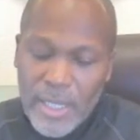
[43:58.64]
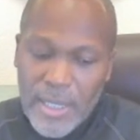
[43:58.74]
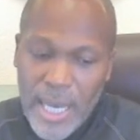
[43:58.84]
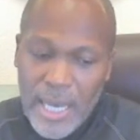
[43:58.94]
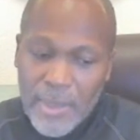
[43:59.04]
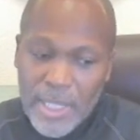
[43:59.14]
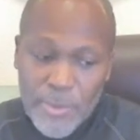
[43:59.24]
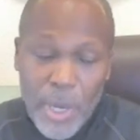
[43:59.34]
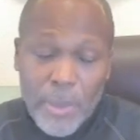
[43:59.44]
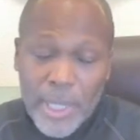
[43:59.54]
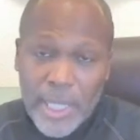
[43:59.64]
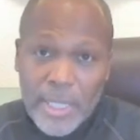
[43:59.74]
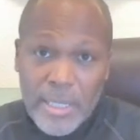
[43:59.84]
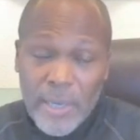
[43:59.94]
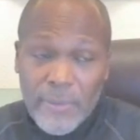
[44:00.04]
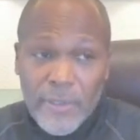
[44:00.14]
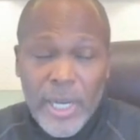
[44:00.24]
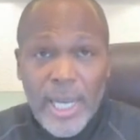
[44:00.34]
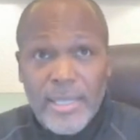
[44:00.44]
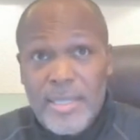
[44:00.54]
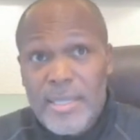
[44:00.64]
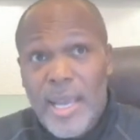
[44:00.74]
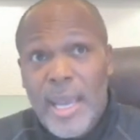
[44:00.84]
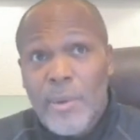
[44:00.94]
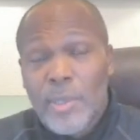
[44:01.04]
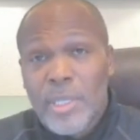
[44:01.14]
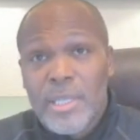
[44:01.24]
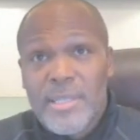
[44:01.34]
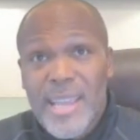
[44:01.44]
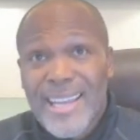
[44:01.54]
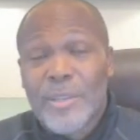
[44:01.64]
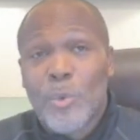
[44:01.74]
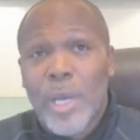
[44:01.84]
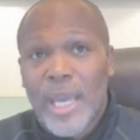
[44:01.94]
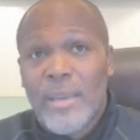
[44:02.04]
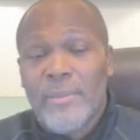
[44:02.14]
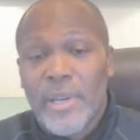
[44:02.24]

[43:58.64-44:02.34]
time, and it's probably going to get tougher, I hate to say, with this second wave